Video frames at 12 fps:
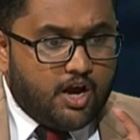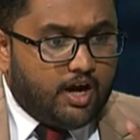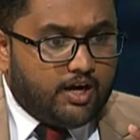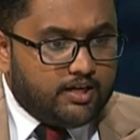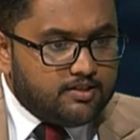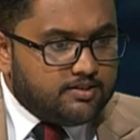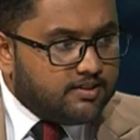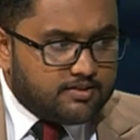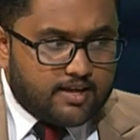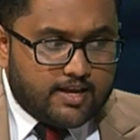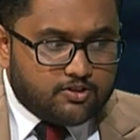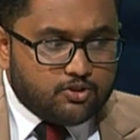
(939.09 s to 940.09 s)
ice, yes,
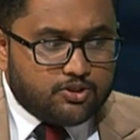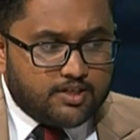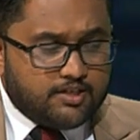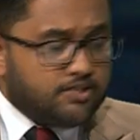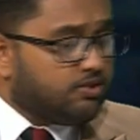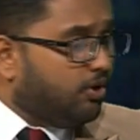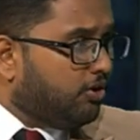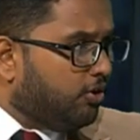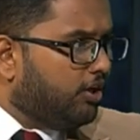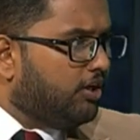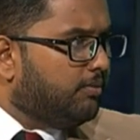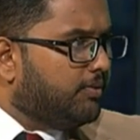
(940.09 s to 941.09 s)
as you said, it's not
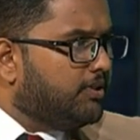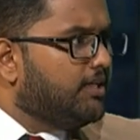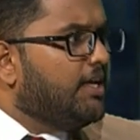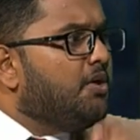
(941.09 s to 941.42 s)
tolerable.